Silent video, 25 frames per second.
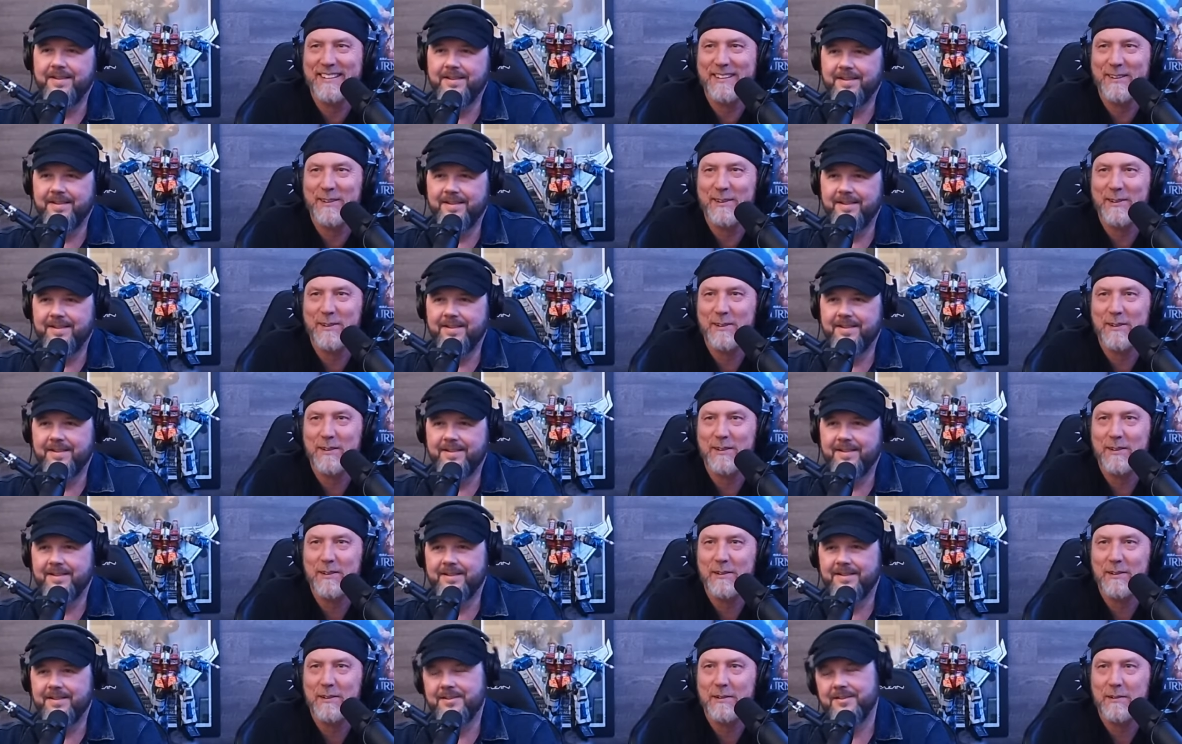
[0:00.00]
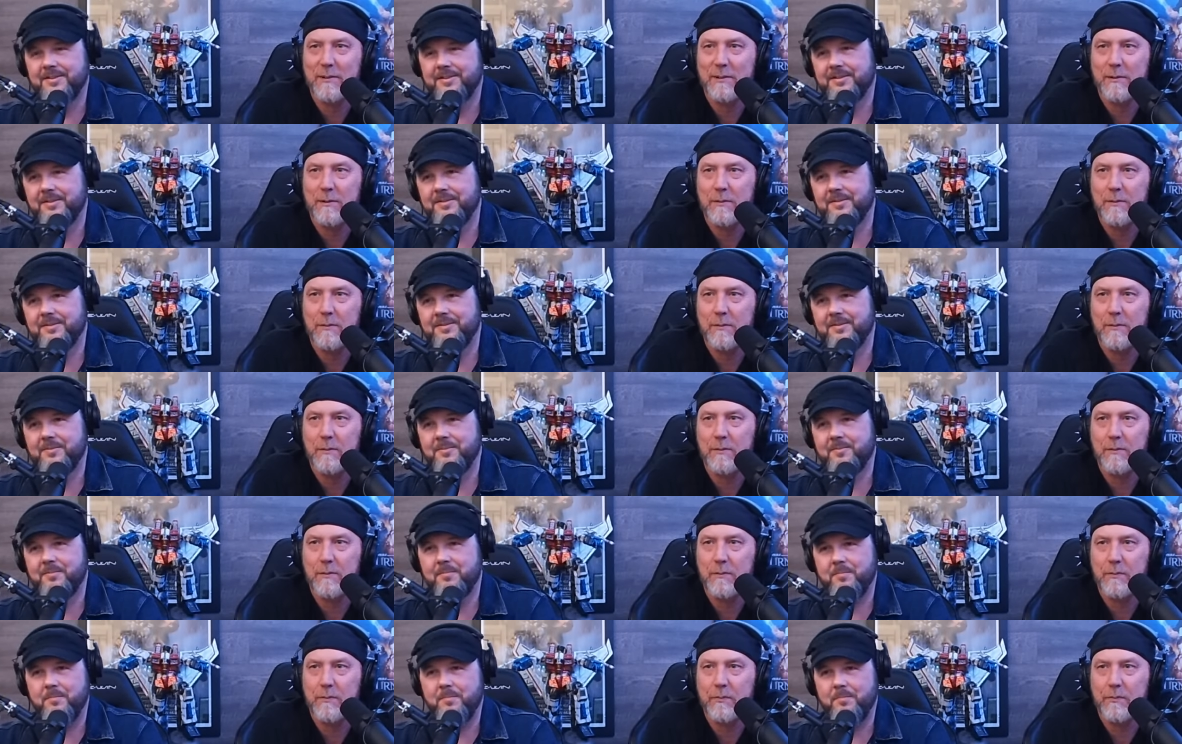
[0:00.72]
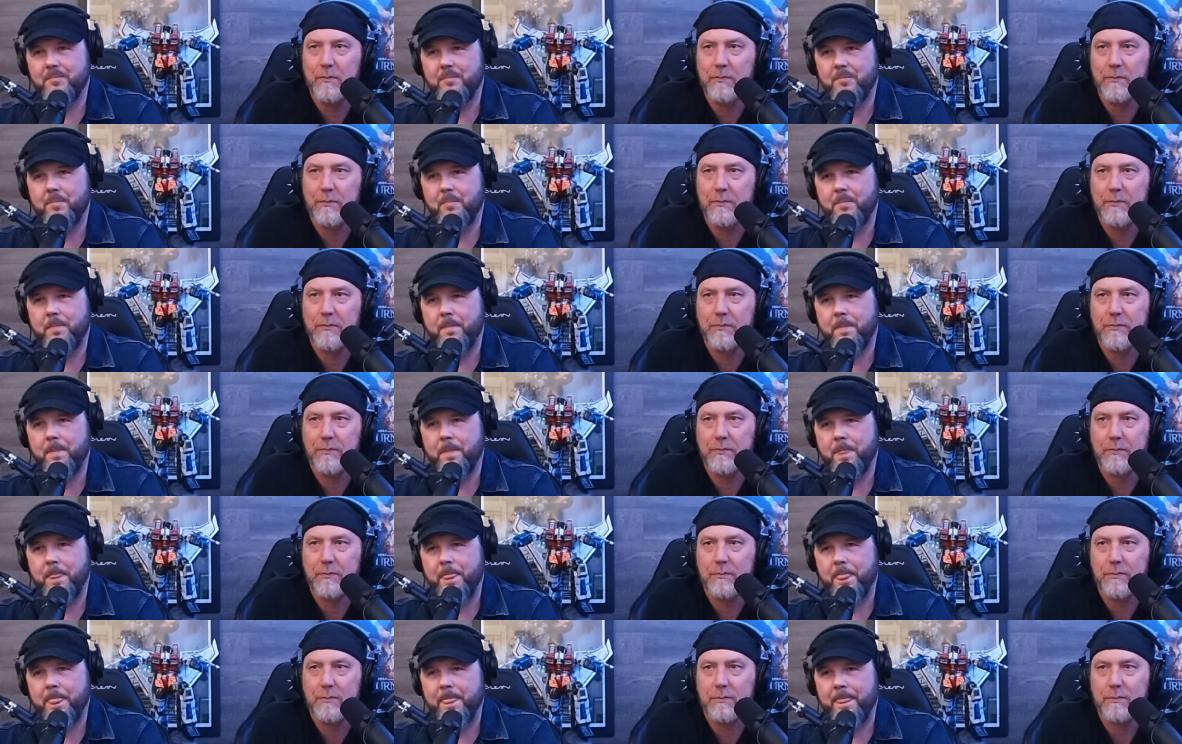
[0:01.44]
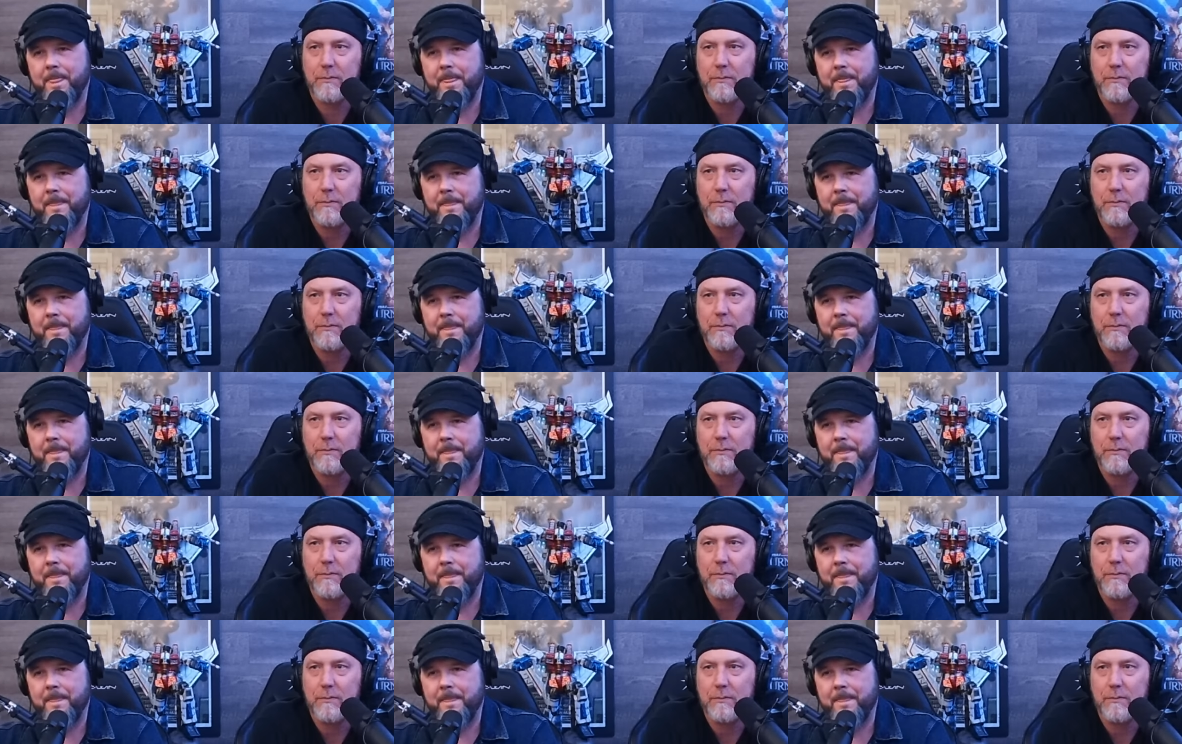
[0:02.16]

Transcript: (silence)